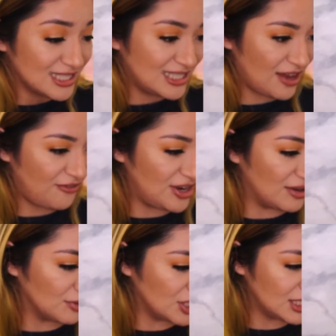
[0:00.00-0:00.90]

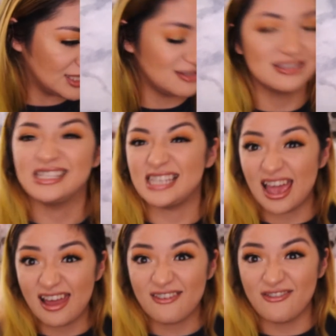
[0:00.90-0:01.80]
definitely
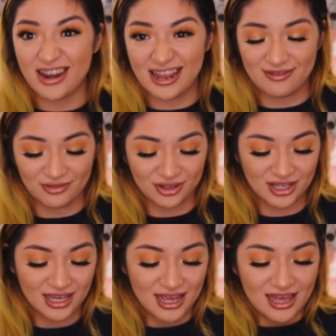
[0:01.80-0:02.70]

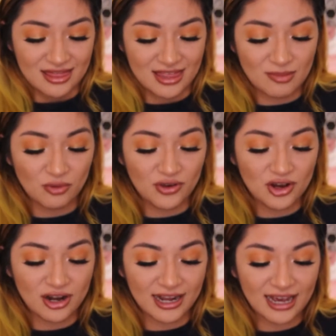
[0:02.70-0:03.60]
definitely then moving
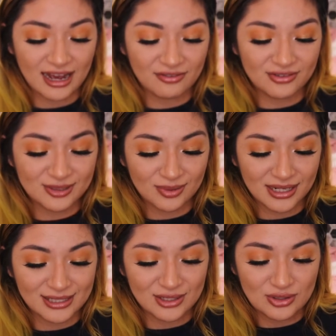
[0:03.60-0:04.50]
on i have this one
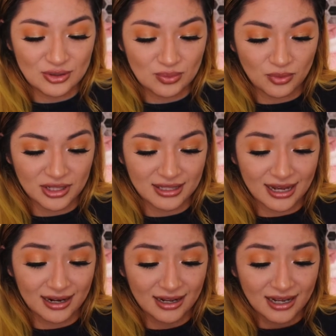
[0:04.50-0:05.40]
that's a nude one
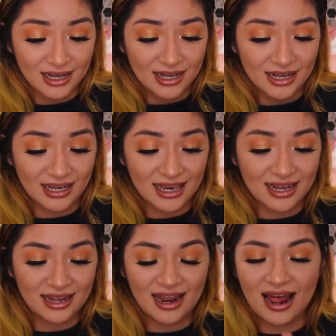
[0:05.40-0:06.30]
that
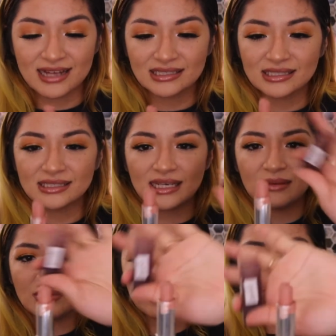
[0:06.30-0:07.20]
again it has the
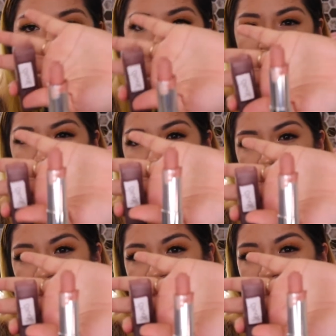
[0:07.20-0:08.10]
same little beads
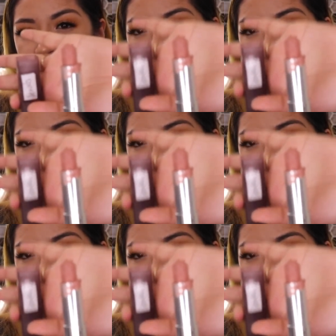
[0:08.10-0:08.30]
on it